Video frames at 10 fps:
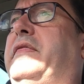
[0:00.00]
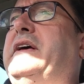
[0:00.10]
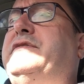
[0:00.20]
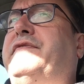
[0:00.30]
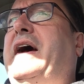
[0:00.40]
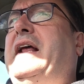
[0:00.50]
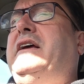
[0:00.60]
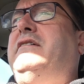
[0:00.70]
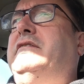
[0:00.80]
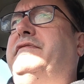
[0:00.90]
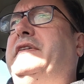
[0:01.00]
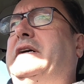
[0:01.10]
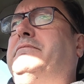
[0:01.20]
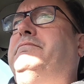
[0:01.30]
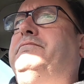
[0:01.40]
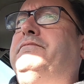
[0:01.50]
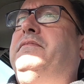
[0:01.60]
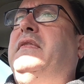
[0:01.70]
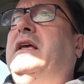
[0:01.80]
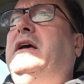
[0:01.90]
this failure of um,
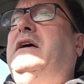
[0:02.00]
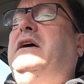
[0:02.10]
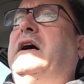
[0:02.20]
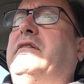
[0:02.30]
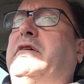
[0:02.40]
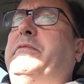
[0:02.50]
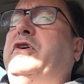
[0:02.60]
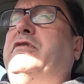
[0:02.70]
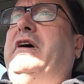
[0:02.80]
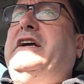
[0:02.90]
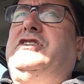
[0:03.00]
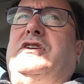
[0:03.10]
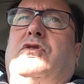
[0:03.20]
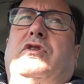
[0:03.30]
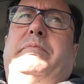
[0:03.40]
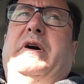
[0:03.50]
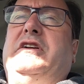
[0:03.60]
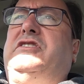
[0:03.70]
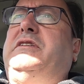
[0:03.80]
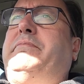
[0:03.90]
uh, remuneration or the
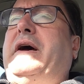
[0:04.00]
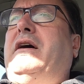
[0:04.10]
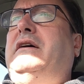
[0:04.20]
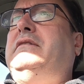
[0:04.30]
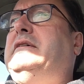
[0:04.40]
purchasing power